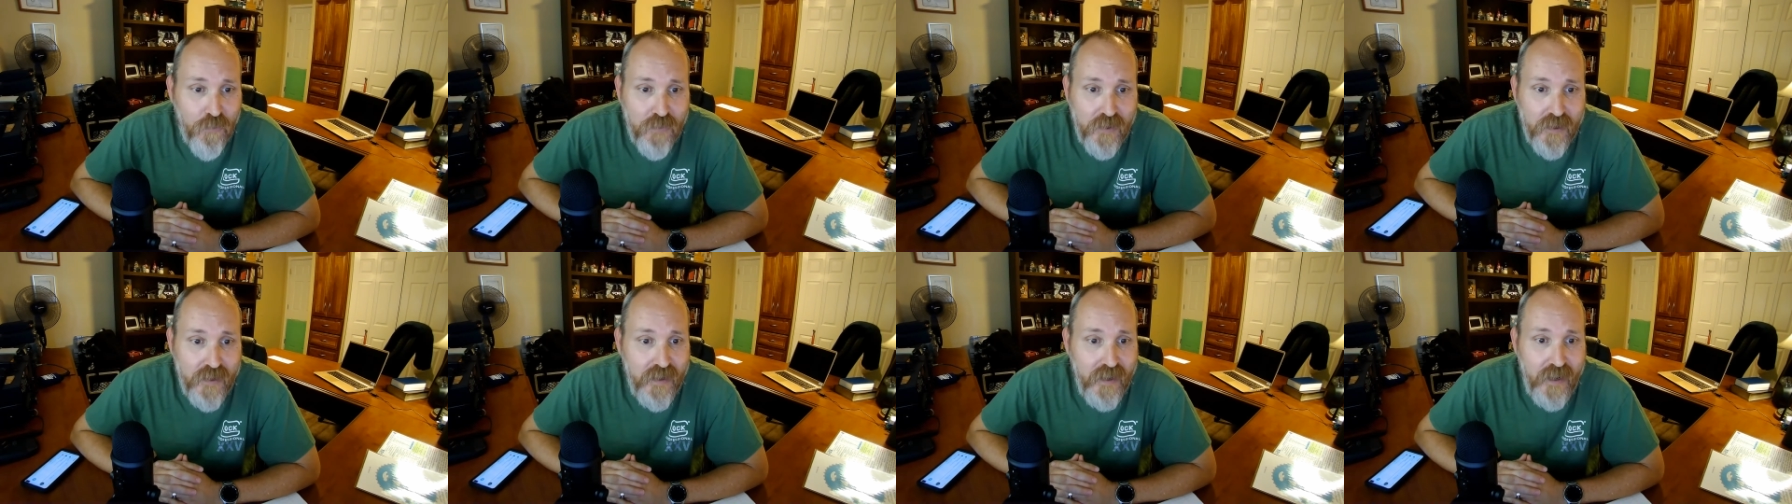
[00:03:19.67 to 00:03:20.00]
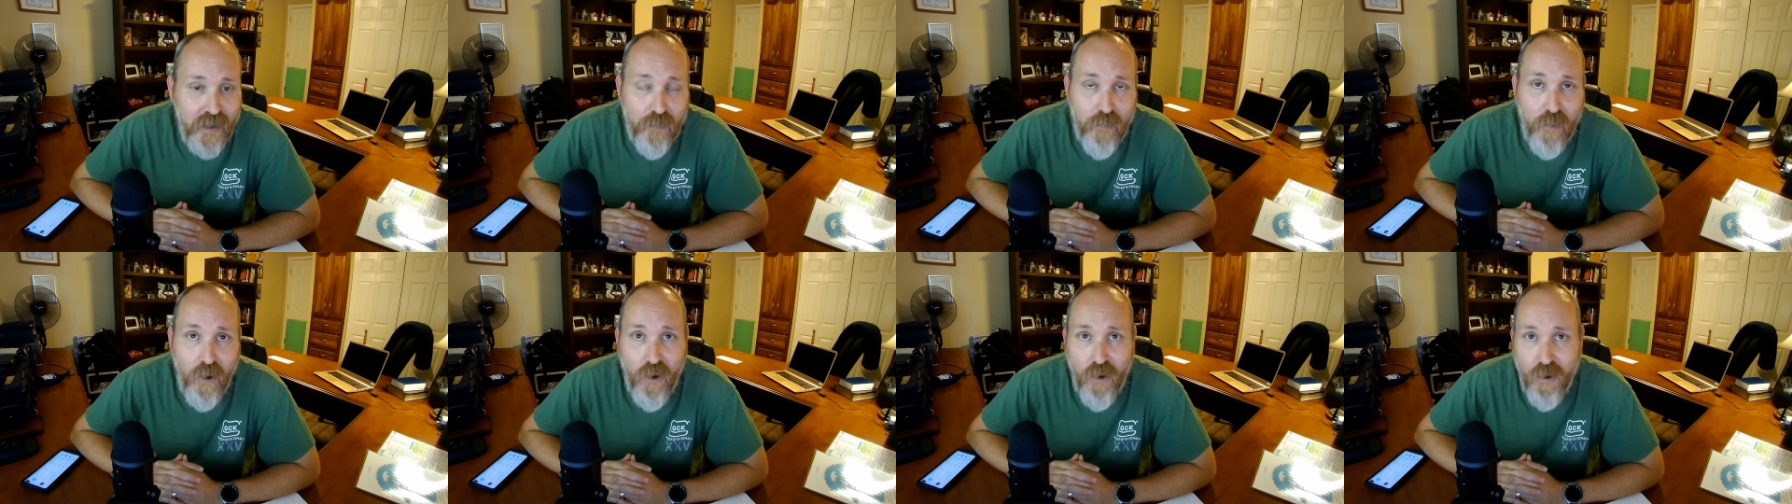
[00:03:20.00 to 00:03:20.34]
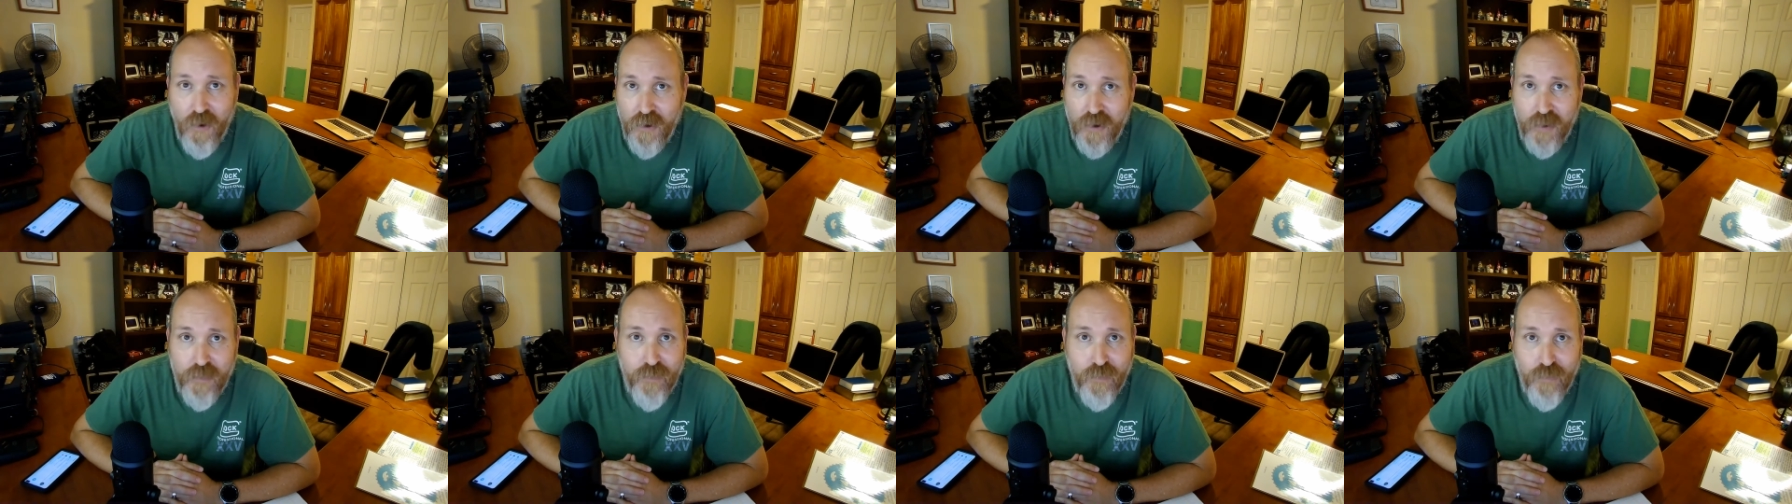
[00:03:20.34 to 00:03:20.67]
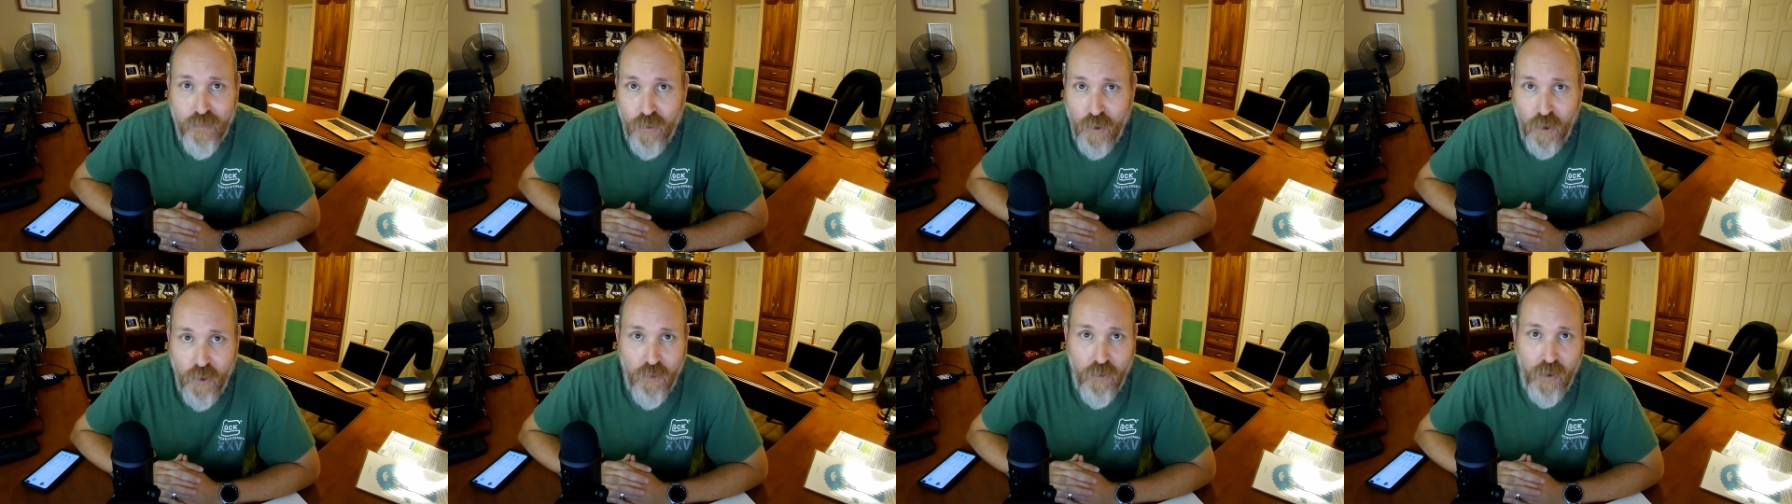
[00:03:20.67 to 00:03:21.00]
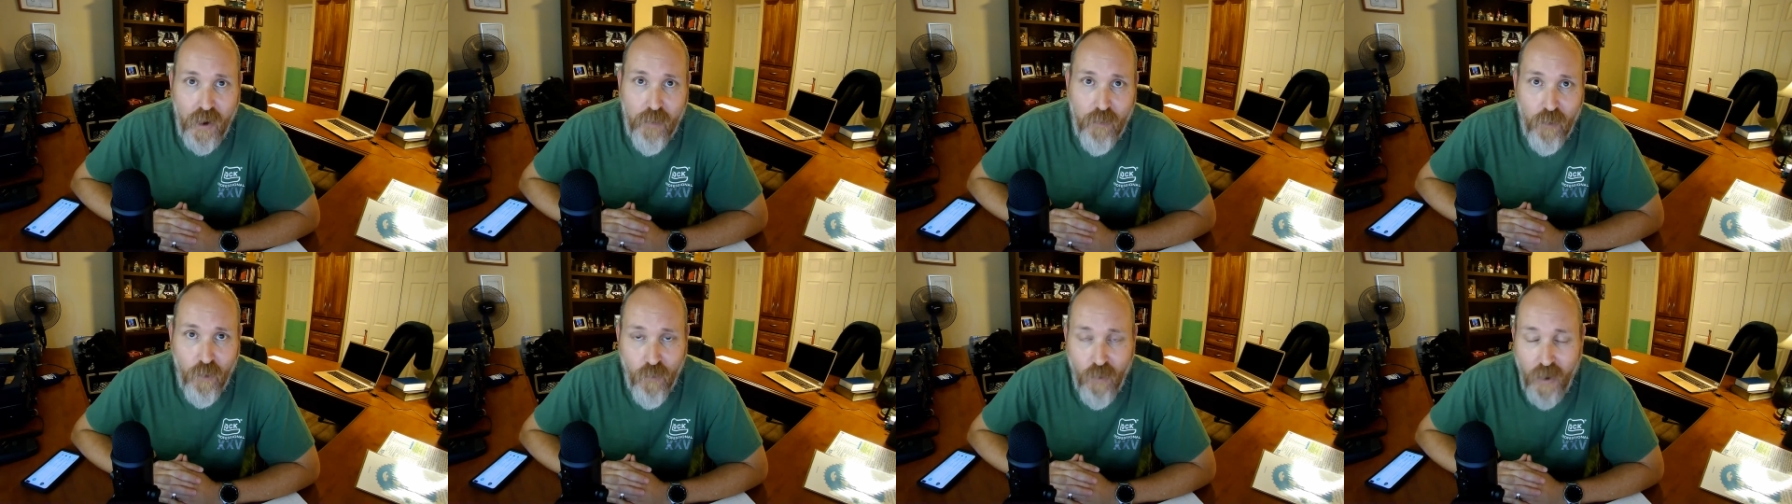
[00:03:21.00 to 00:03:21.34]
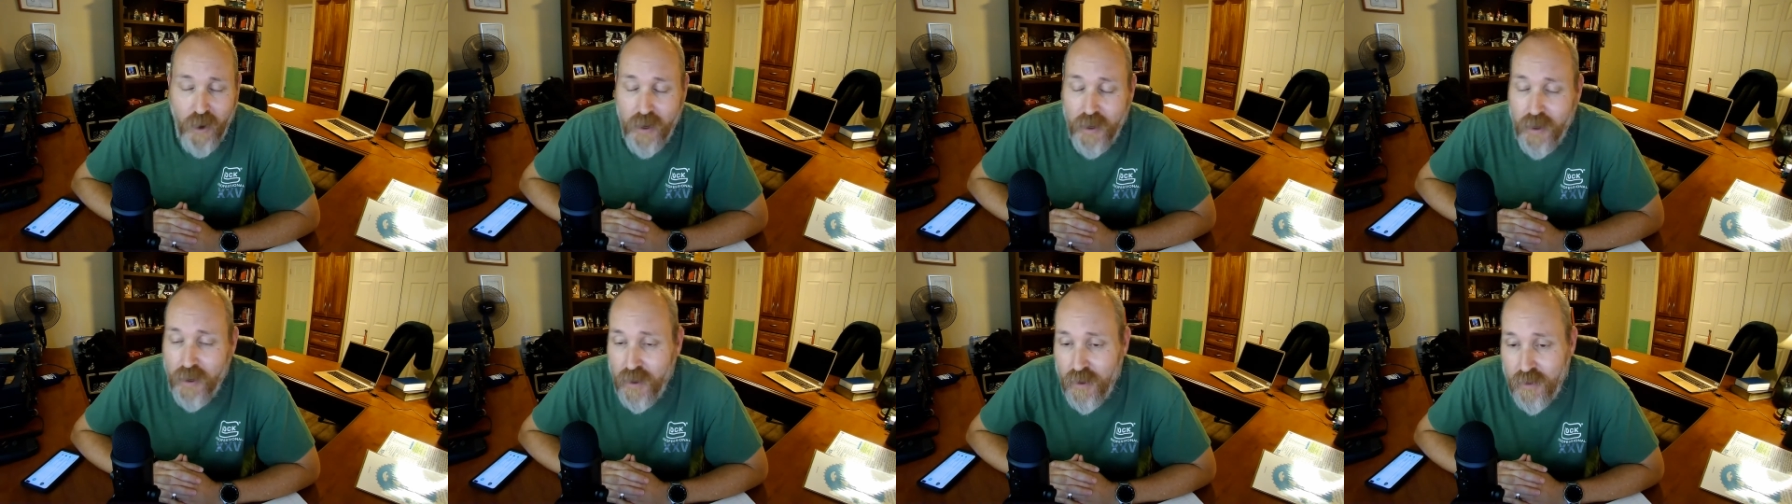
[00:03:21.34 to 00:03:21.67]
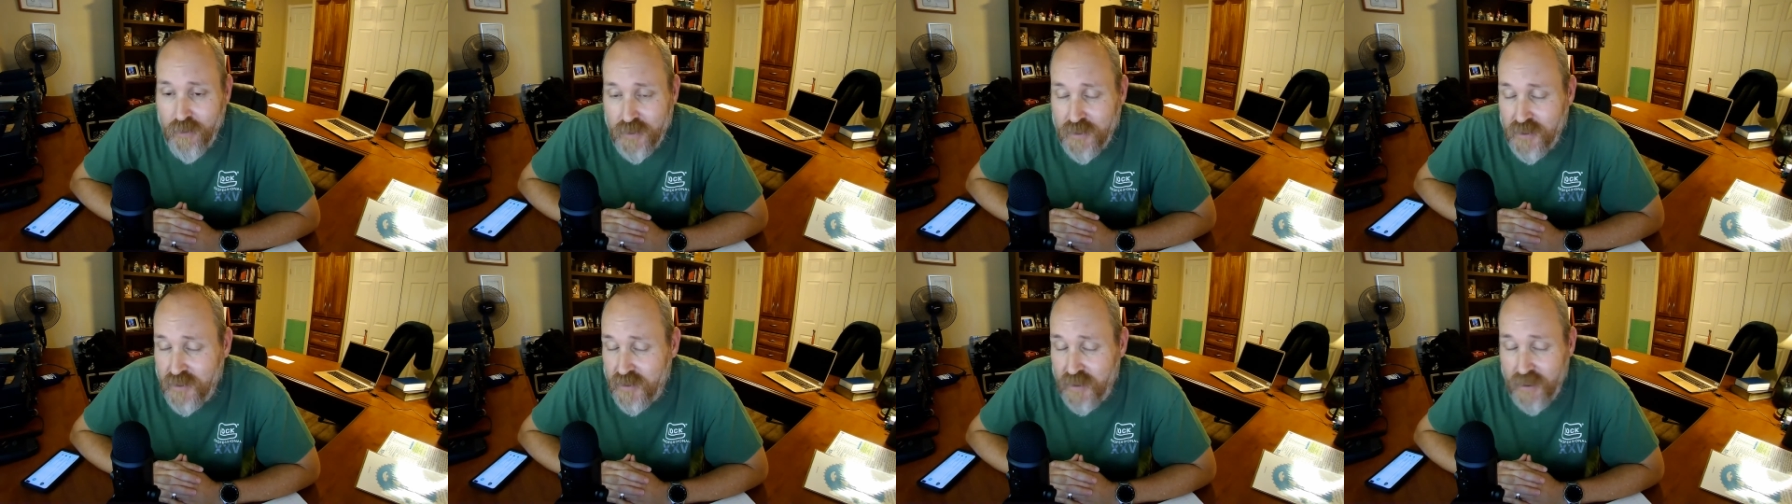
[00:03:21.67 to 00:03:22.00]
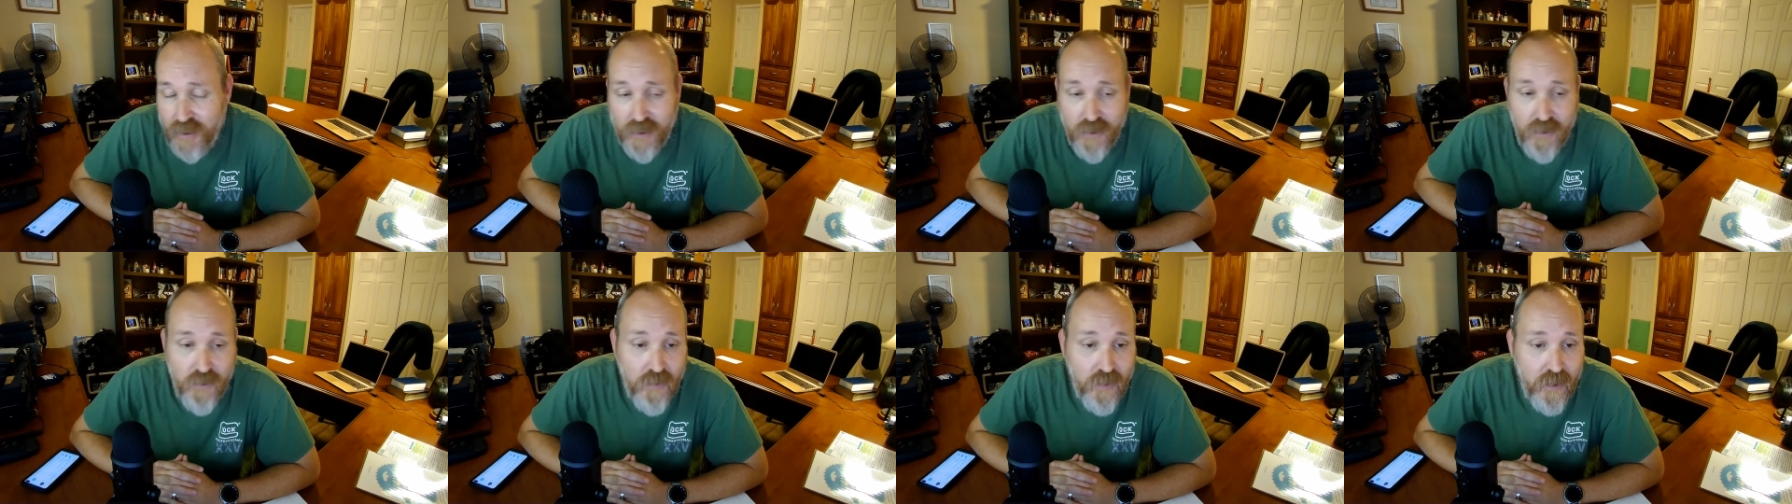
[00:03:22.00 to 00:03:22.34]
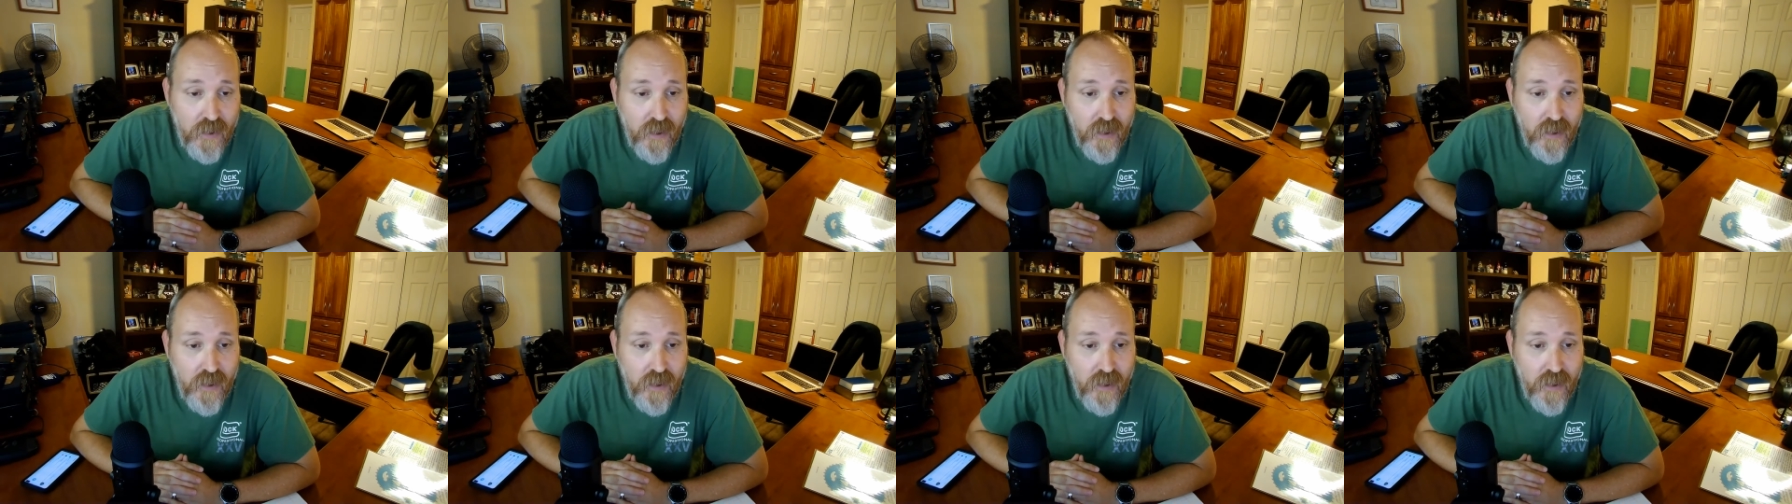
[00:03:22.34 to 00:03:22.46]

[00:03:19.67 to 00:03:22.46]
than DMR to program a radio, so